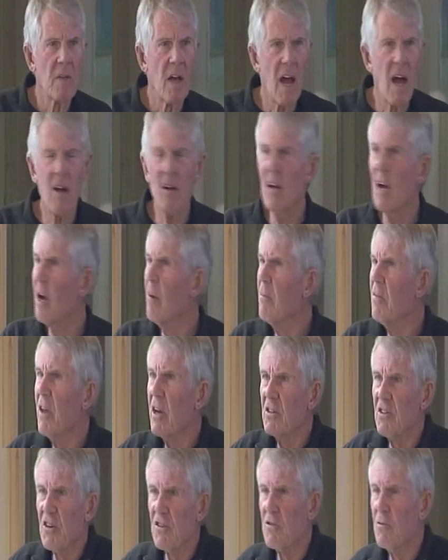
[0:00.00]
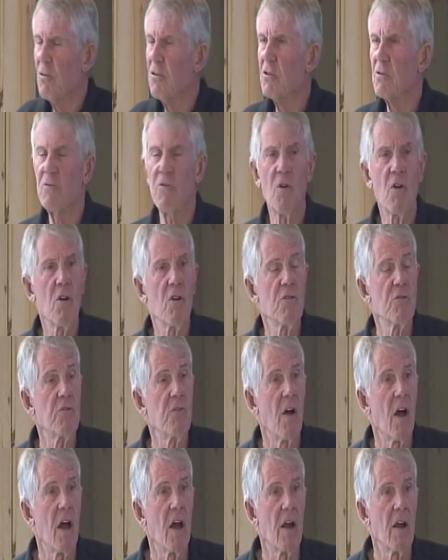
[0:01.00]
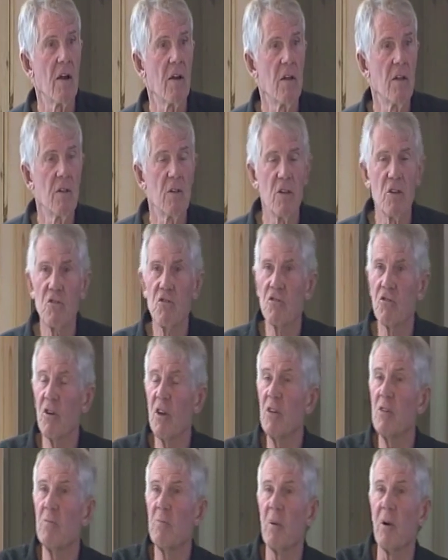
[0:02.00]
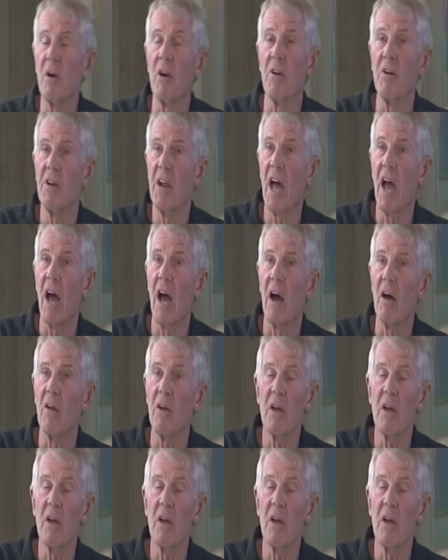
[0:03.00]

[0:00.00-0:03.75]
How come there just was a forest fire? These trees burned down.